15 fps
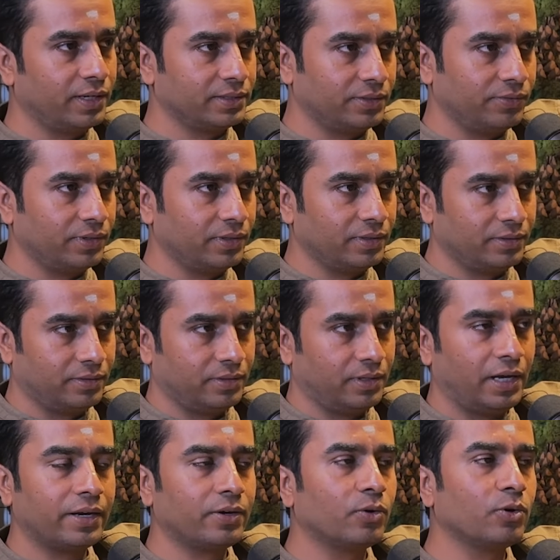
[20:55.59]
has even,
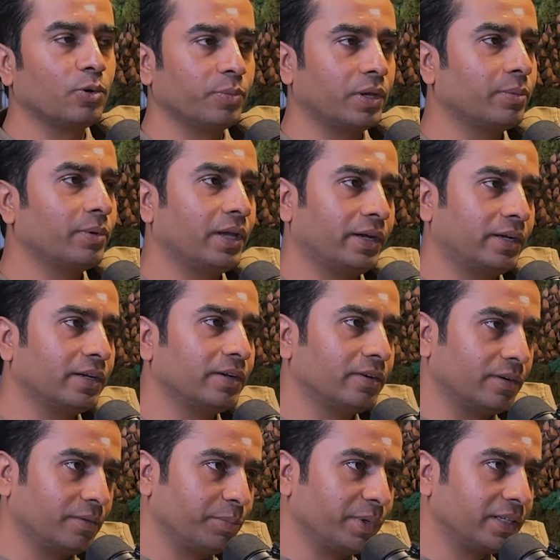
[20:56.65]
I don't know, maybe I
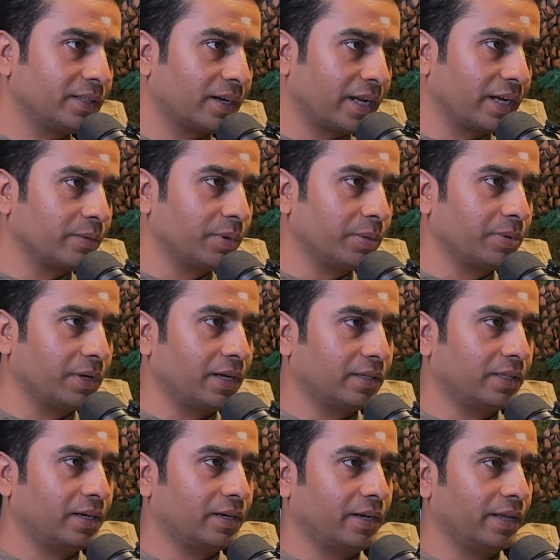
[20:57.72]
didn't meet the right people
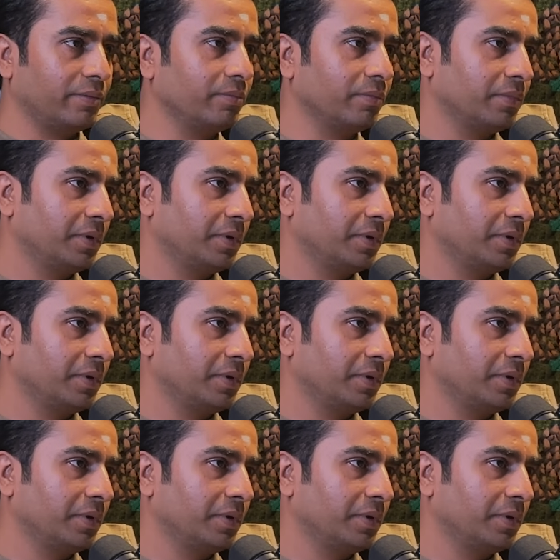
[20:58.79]
at that time.